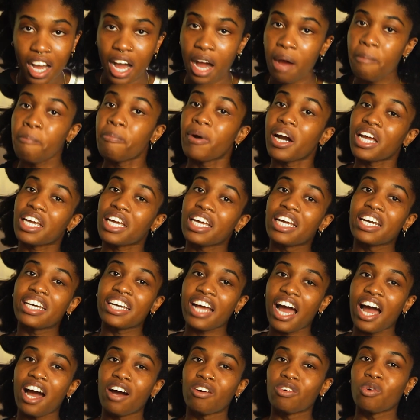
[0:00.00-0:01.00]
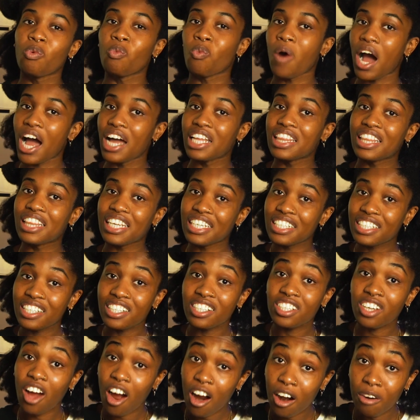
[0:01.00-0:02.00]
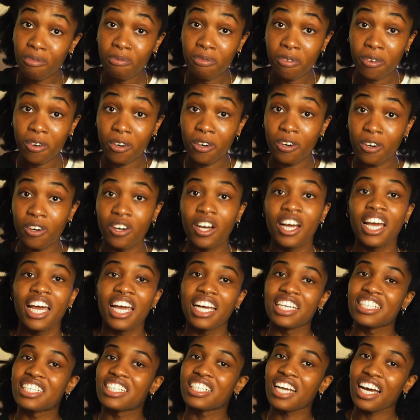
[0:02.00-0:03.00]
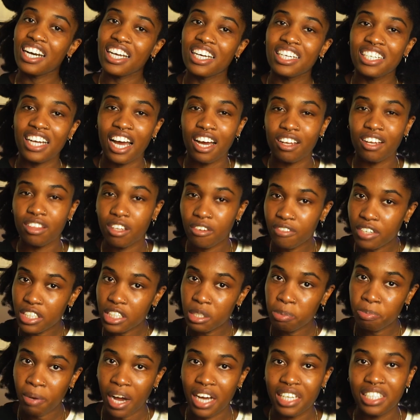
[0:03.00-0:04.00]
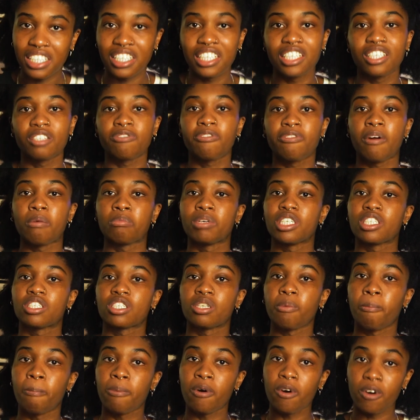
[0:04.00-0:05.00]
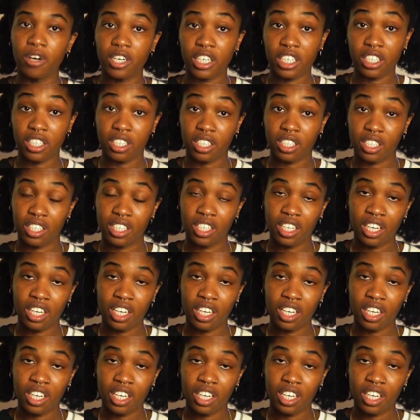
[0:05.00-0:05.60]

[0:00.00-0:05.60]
I'm breaking down why this is harmful and shutting down the responses from his supporters.